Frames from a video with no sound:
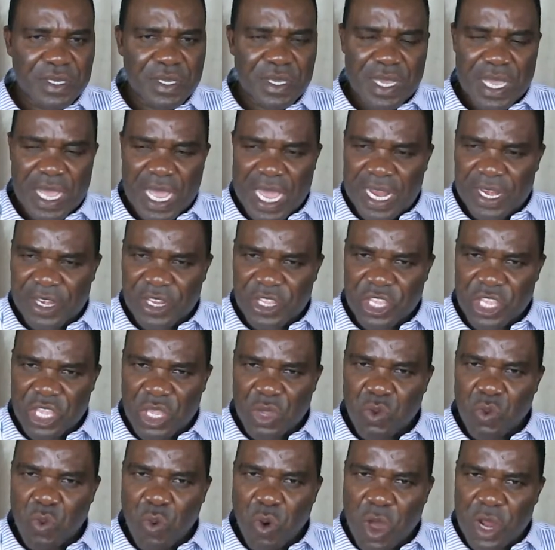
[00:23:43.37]
And he
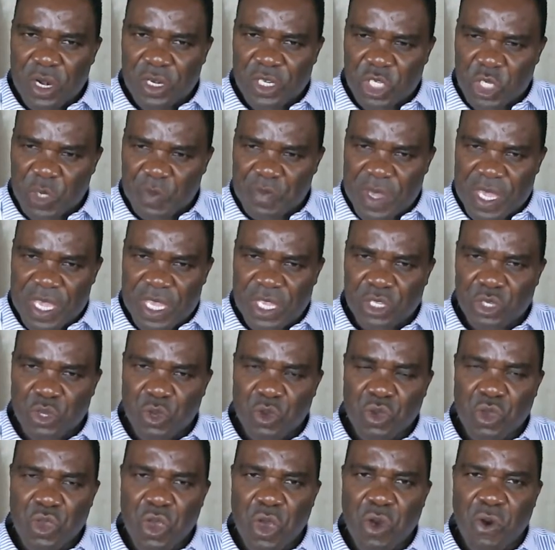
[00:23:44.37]
wants me to
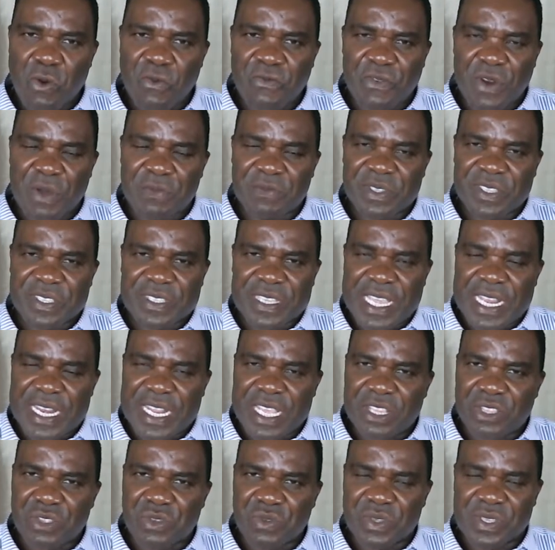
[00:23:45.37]
go from
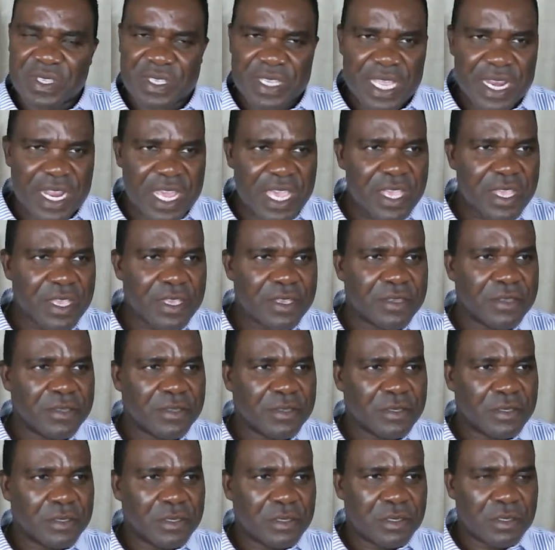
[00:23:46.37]
city to city,
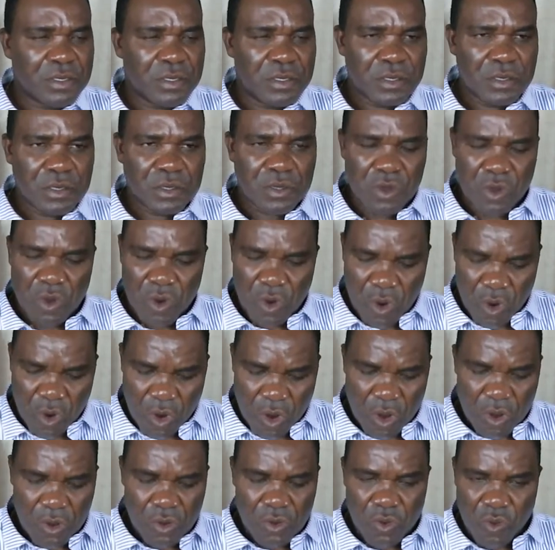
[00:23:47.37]

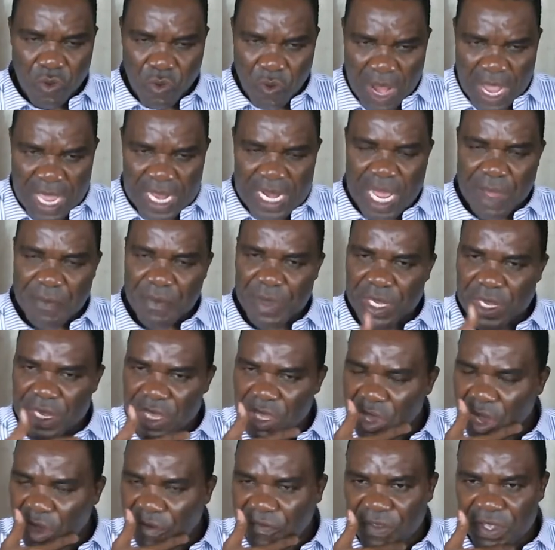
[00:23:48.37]
or while I'm in the
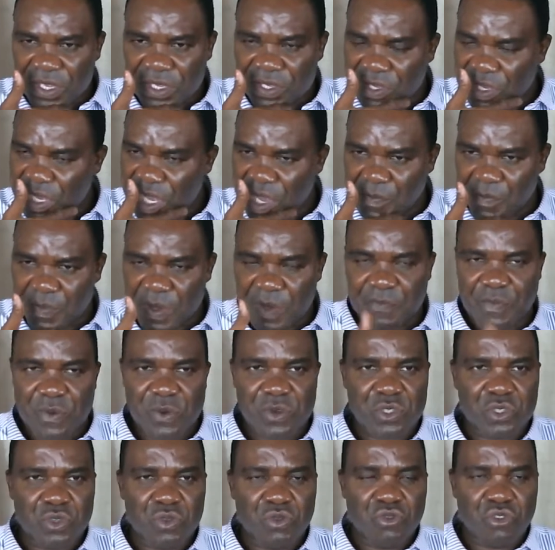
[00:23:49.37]
office here, people
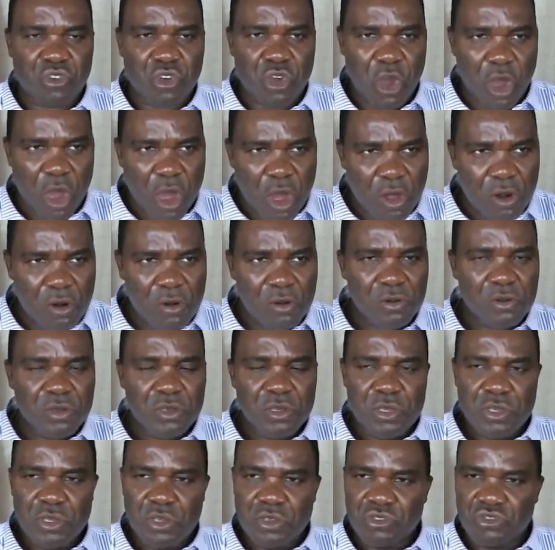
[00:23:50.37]
should call
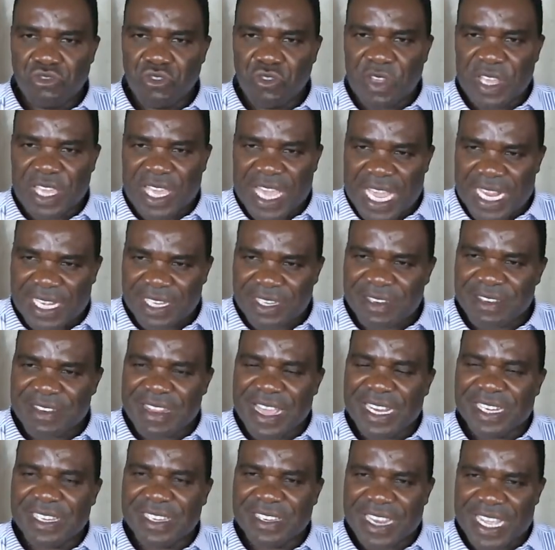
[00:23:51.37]
to get
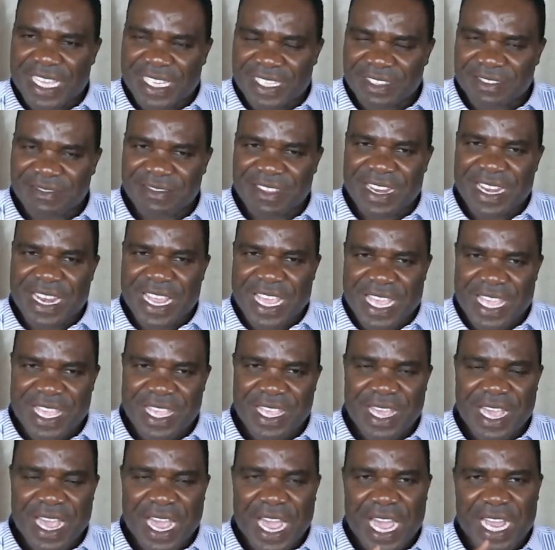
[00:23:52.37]
their destiny
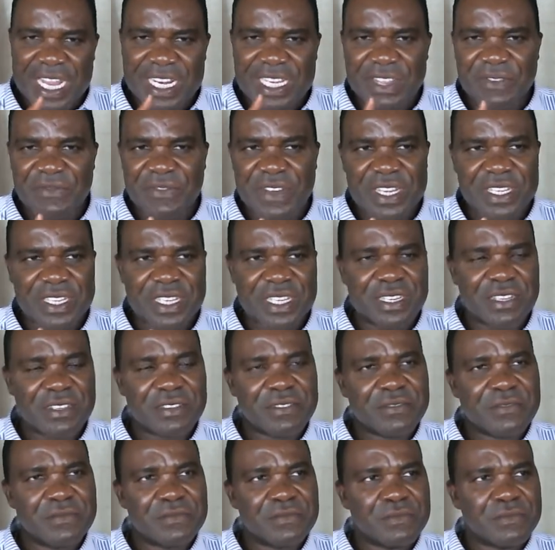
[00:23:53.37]
activated.
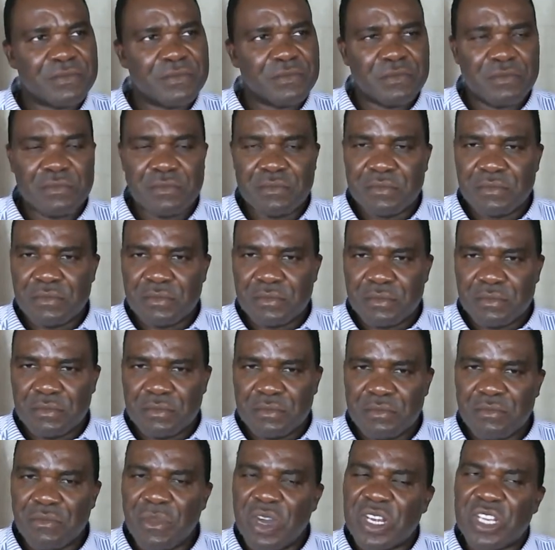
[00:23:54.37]

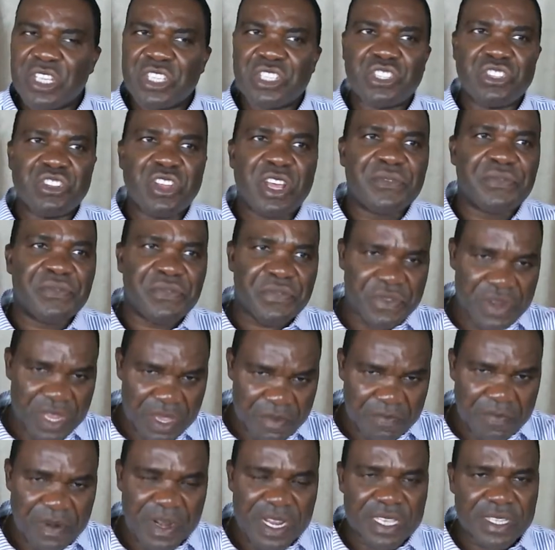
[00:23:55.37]
But it's not free,
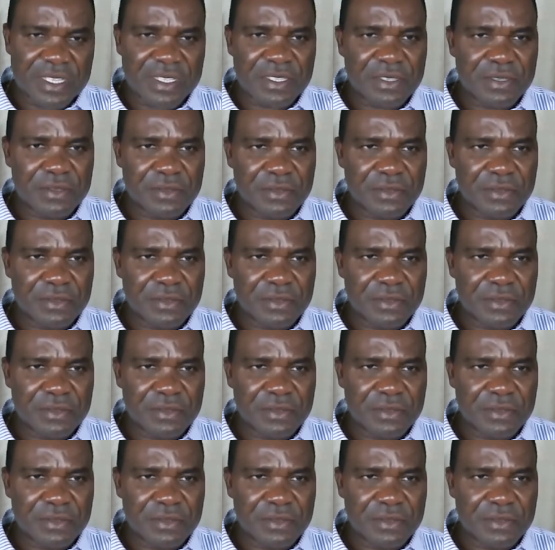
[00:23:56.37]
please.